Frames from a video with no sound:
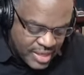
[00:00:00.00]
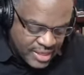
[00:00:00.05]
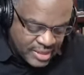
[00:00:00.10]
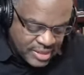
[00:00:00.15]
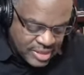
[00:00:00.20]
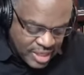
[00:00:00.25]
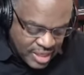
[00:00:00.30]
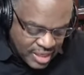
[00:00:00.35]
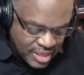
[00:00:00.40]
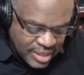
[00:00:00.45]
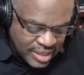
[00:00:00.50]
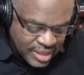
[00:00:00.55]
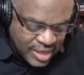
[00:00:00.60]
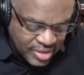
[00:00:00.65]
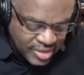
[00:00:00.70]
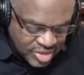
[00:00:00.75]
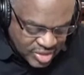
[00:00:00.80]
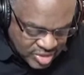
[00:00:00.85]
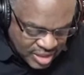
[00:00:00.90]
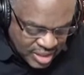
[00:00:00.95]
take a
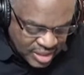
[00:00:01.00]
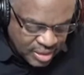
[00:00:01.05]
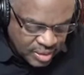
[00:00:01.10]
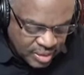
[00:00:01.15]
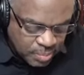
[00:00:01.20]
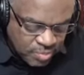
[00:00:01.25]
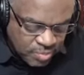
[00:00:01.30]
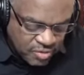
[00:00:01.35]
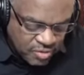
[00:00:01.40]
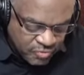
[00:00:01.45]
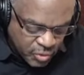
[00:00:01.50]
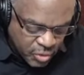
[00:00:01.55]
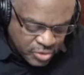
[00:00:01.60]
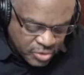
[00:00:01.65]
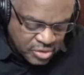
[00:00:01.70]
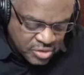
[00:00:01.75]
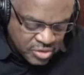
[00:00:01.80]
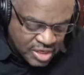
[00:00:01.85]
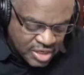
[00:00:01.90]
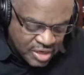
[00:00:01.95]
stick for
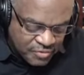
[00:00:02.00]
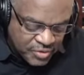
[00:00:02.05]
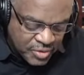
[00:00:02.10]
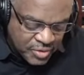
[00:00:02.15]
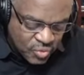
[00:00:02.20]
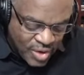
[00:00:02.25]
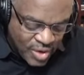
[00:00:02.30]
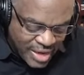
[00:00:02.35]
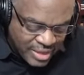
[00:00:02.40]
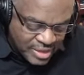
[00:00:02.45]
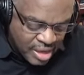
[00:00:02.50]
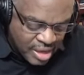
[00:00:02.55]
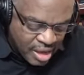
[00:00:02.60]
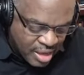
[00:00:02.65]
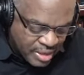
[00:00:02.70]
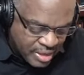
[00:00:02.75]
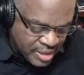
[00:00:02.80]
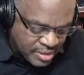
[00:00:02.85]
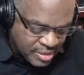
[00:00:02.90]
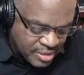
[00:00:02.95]
yourself and write
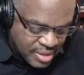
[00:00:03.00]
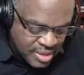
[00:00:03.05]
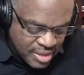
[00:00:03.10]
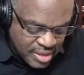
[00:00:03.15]
on it